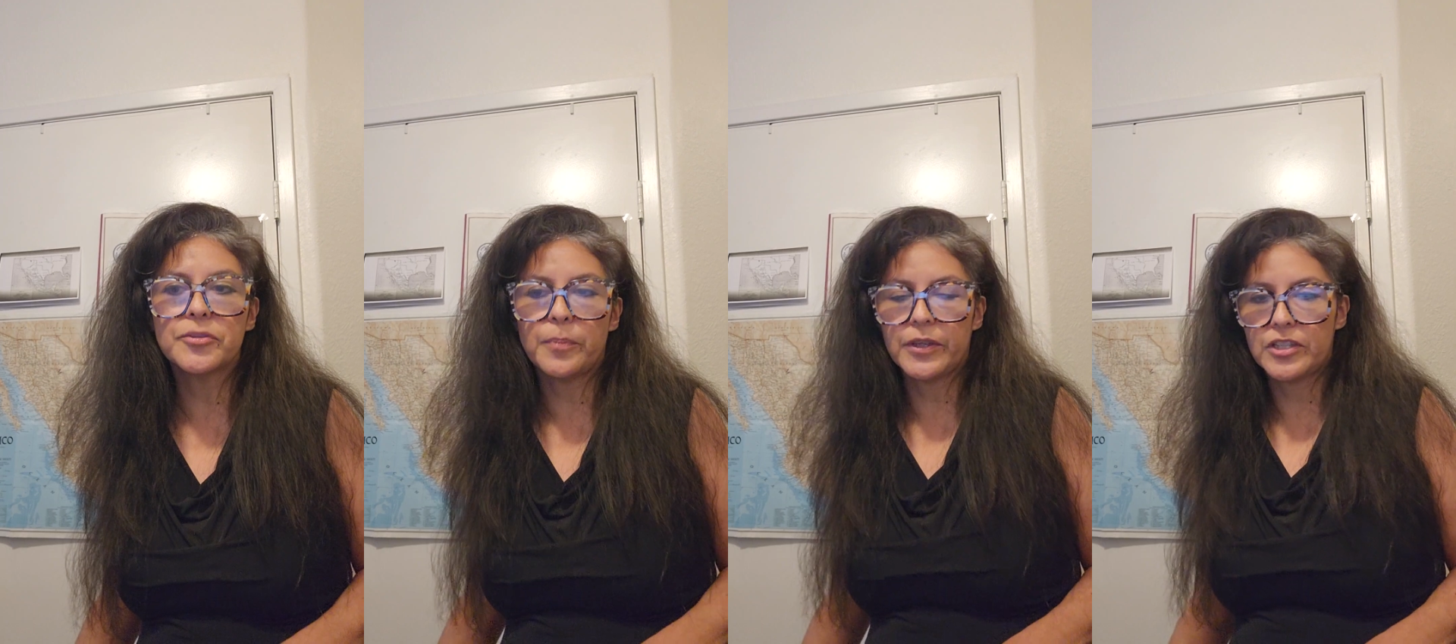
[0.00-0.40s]

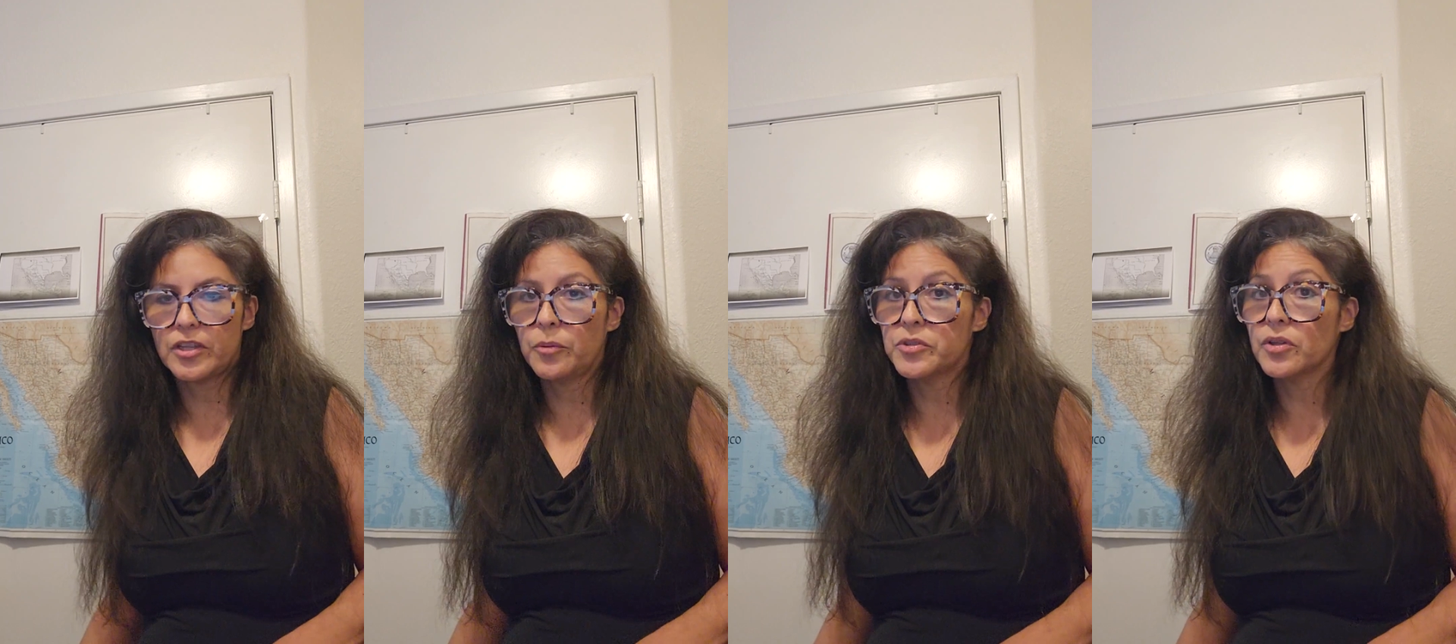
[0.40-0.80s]
but
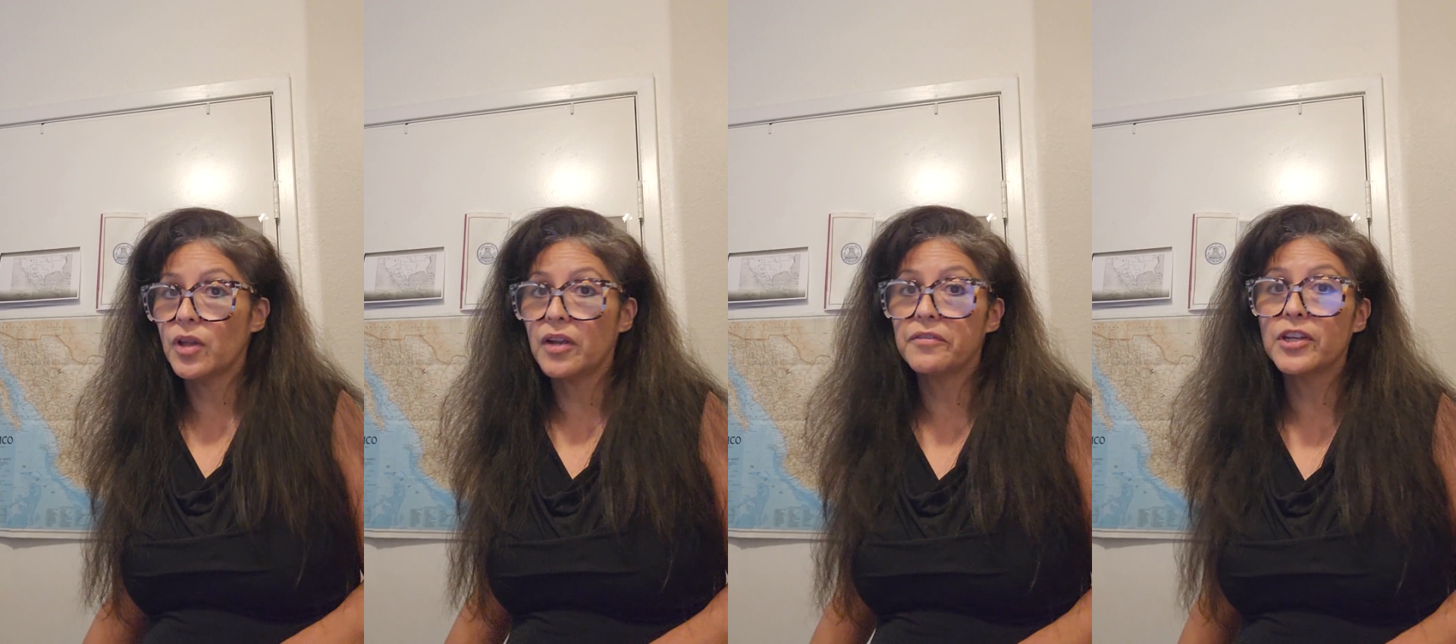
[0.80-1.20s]
there was a
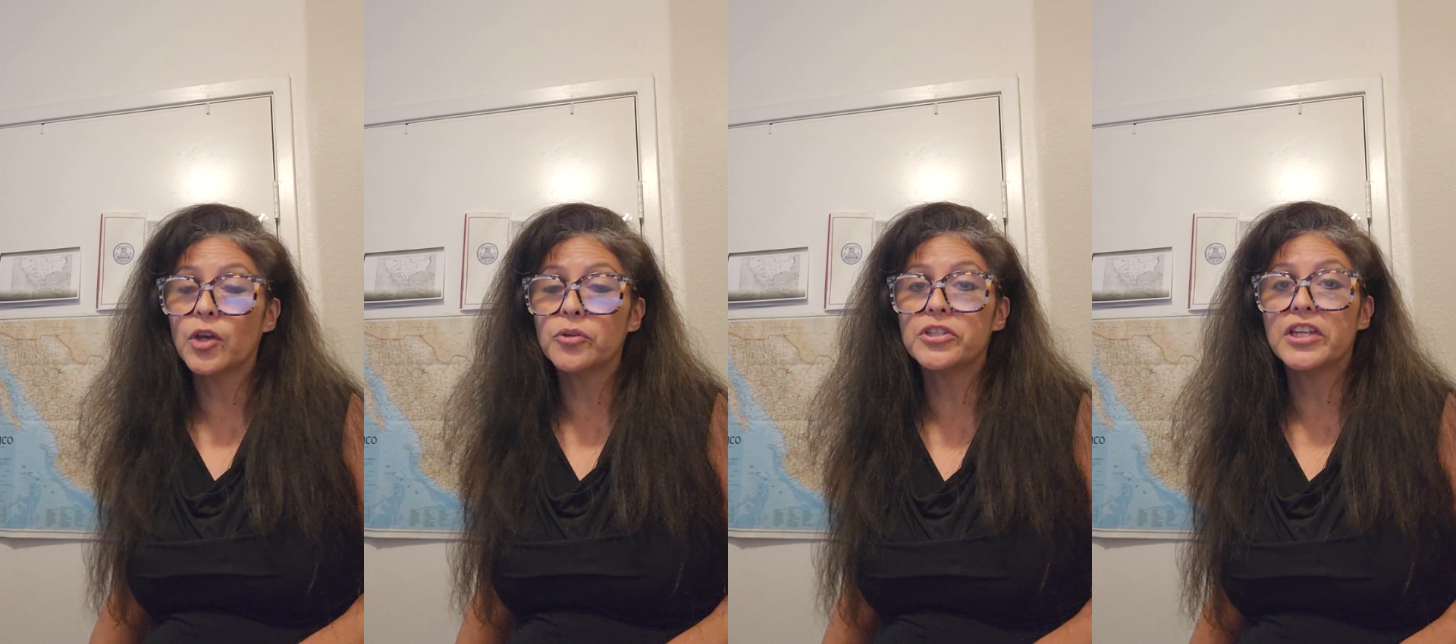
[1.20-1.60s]
lot of
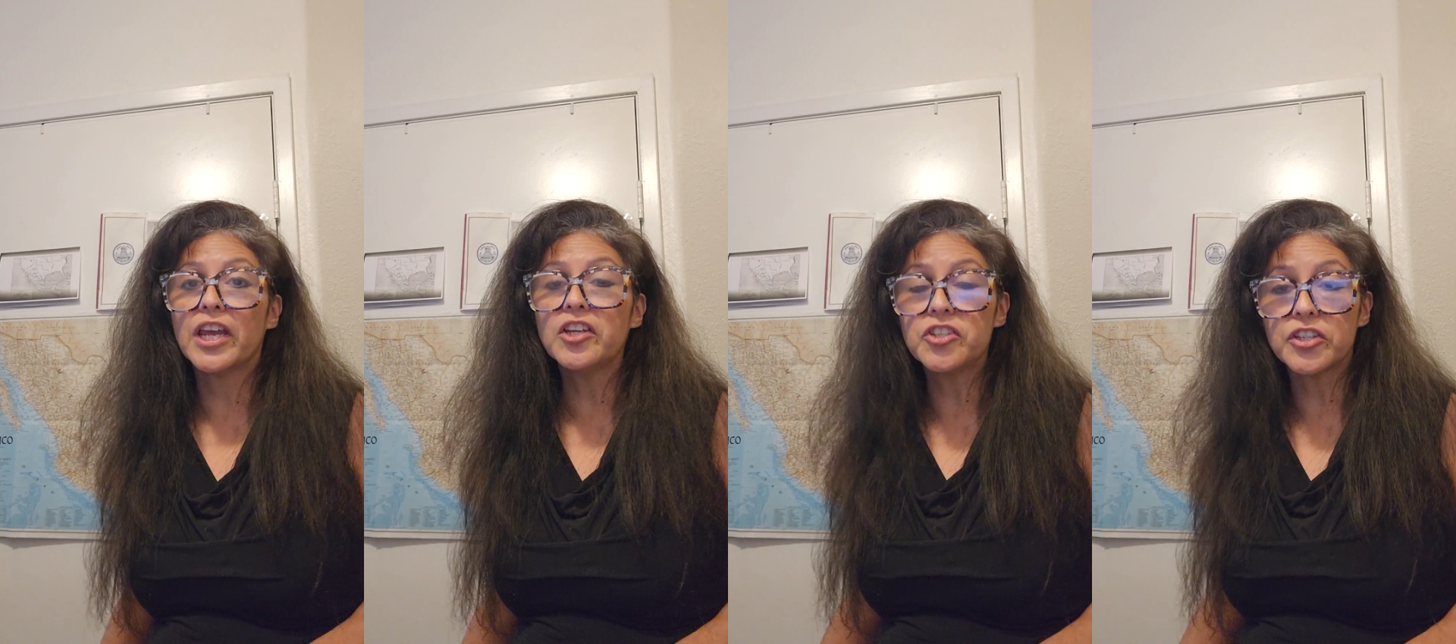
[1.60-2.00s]

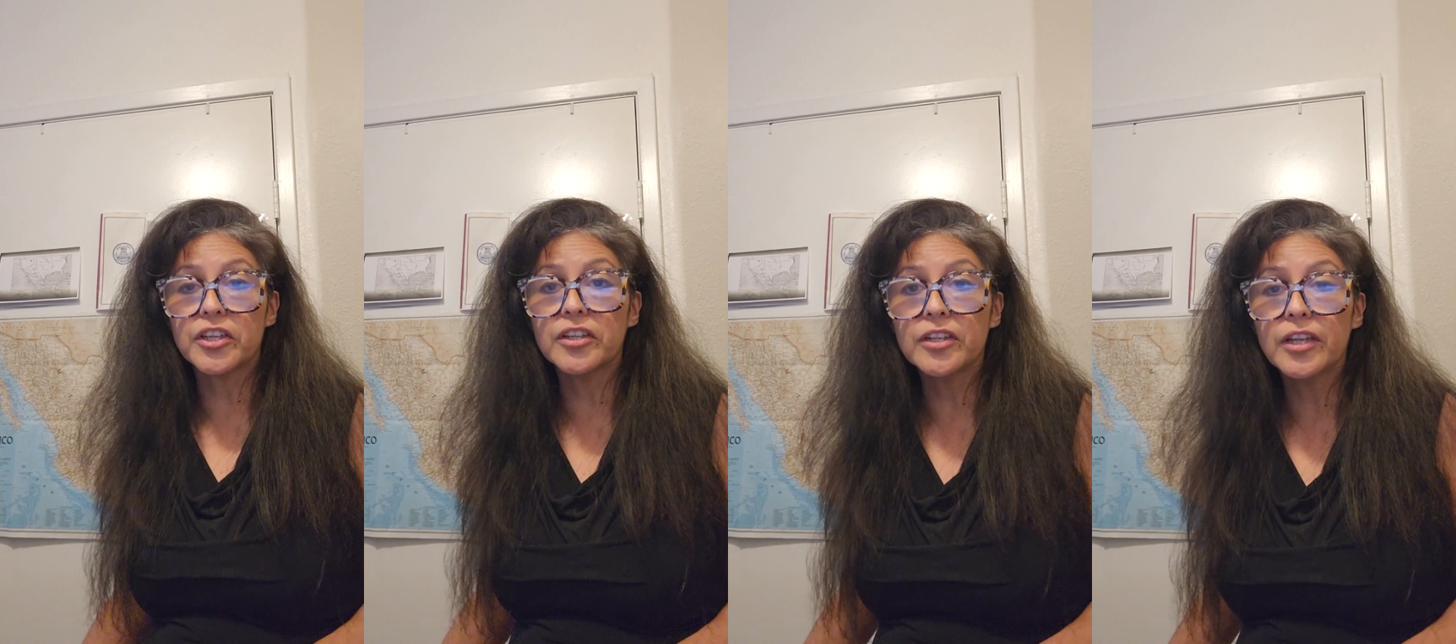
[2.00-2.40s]

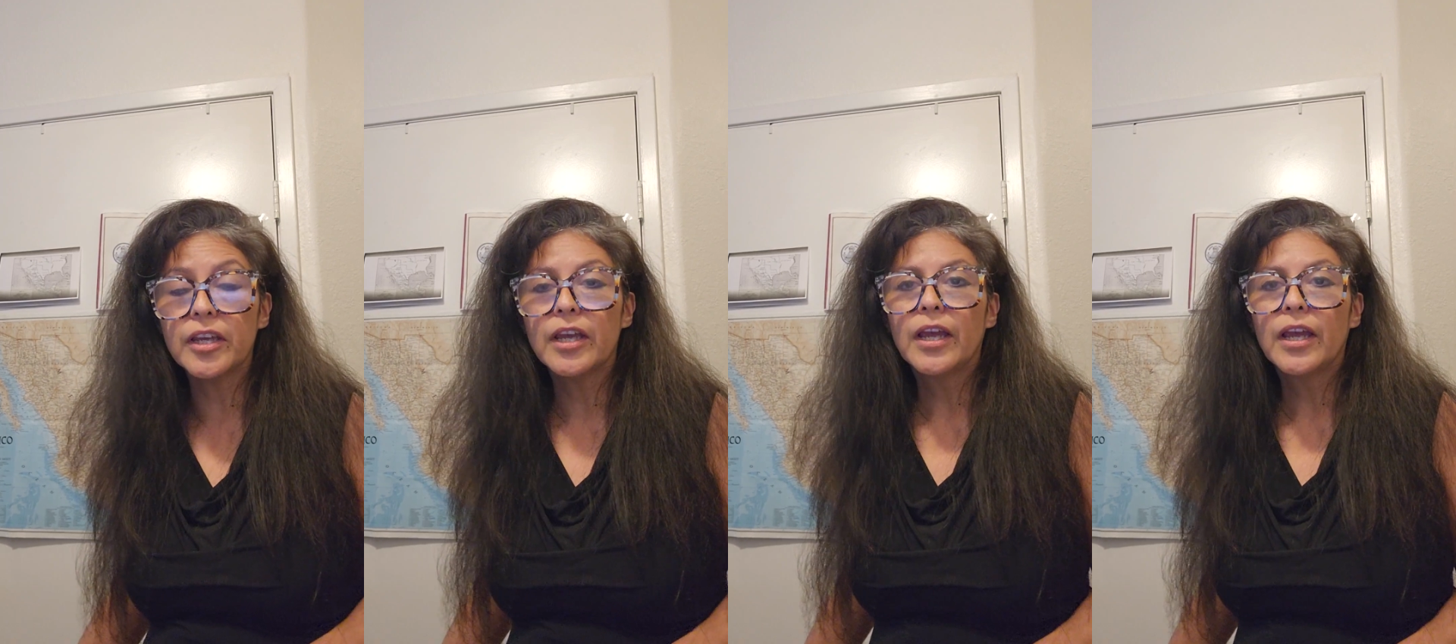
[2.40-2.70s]
negotiation